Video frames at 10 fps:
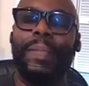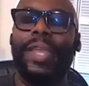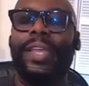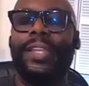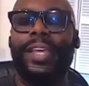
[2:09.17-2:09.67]

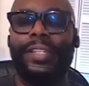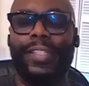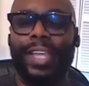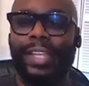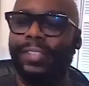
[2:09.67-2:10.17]
Man, that,
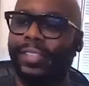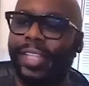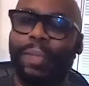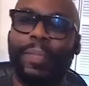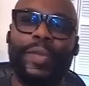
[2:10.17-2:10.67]
that,
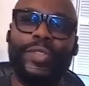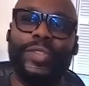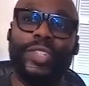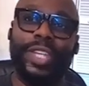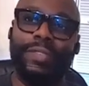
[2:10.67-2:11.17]
that appearance
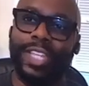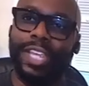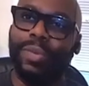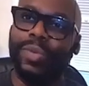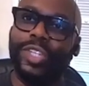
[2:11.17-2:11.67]
on Chef's
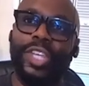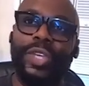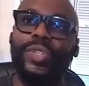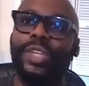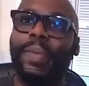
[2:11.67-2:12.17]
Table was a
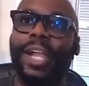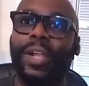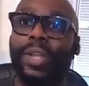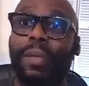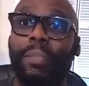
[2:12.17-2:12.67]
huge
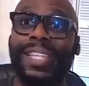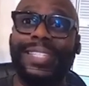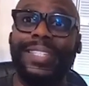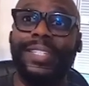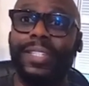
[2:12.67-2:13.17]
impact on our
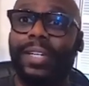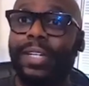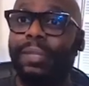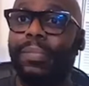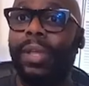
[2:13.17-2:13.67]
business.
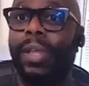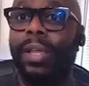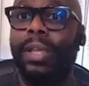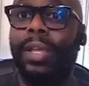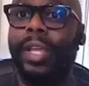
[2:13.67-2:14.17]
Um,
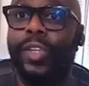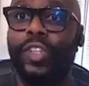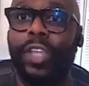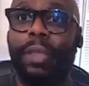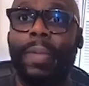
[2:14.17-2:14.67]
a
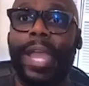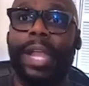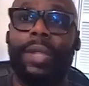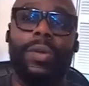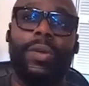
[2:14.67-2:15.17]
huge
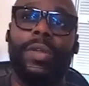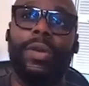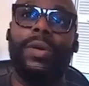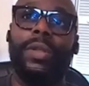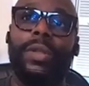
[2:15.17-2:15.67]
impact on
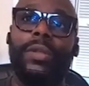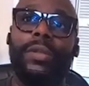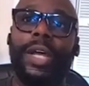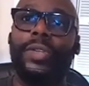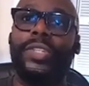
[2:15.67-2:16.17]
on
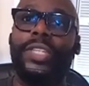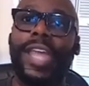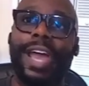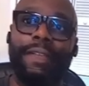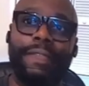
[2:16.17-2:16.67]
our
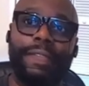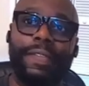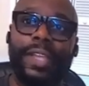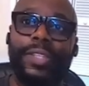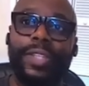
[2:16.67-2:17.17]
staff
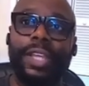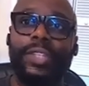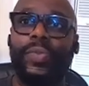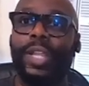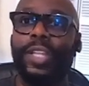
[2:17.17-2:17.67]
as
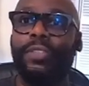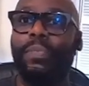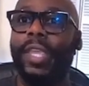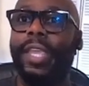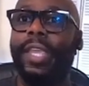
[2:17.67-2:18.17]
as well as
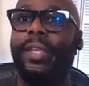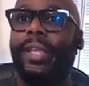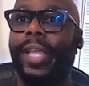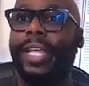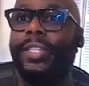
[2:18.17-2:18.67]
me
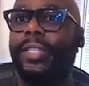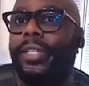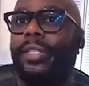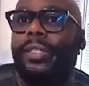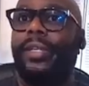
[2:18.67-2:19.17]
as
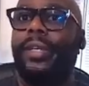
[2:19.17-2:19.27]
a